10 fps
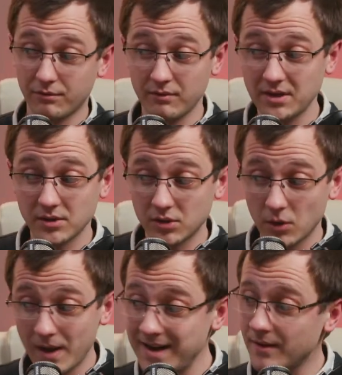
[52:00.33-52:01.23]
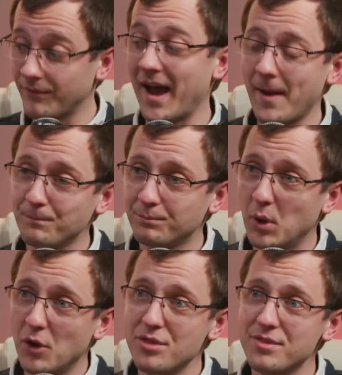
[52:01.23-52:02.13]
III doesn't do any of that,
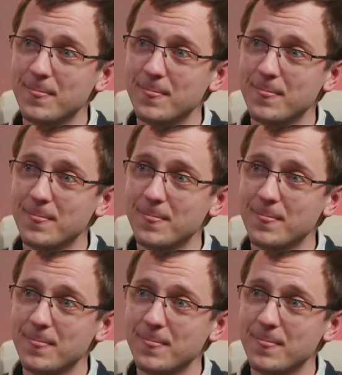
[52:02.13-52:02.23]
but